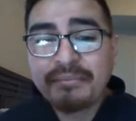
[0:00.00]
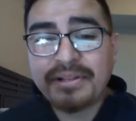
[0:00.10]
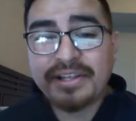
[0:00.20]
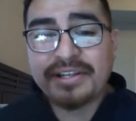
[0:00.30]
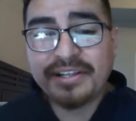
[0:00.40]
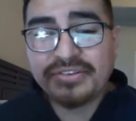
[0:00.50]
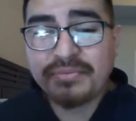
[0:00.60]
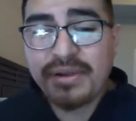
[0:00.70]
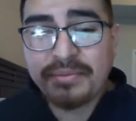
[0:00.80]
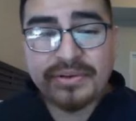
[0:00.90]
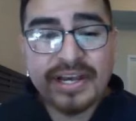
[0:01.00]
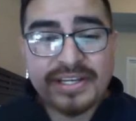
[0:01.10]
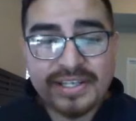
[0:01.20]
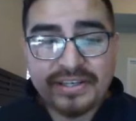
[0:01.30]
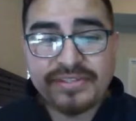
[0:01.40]
But let's remember, you
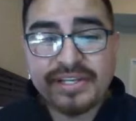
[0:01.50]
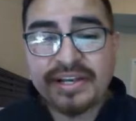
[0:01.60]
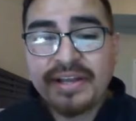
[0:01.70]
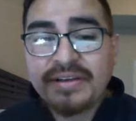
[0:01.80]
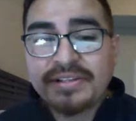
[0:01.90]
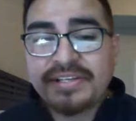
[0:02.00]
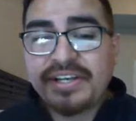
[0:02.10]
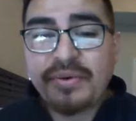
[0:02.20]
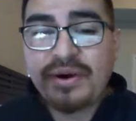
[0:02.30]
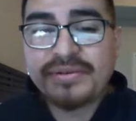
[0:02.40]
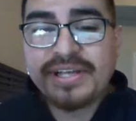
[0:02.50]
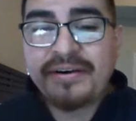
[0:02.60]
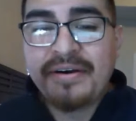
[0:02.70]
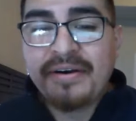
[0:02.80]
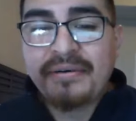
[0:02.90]
got, like you said, TJ Watt was
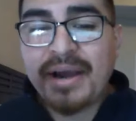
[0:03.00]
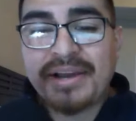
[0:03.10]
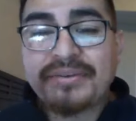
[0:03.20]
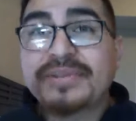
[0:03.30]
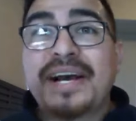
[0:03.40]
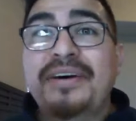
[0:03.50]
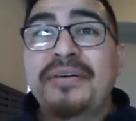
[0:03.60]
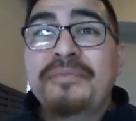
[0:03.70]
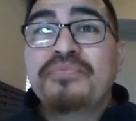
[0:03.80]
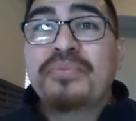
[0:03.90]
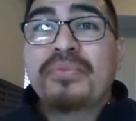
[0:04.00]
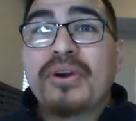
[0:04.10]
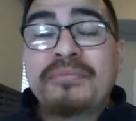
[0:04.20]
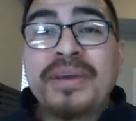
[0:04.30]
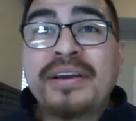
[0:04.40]
out, Michael was out,
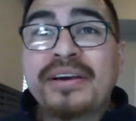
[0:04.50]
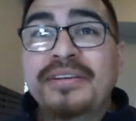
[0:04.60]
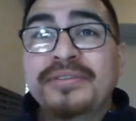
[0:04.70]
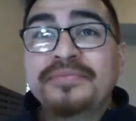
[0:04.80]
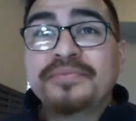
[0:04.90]
or Minka,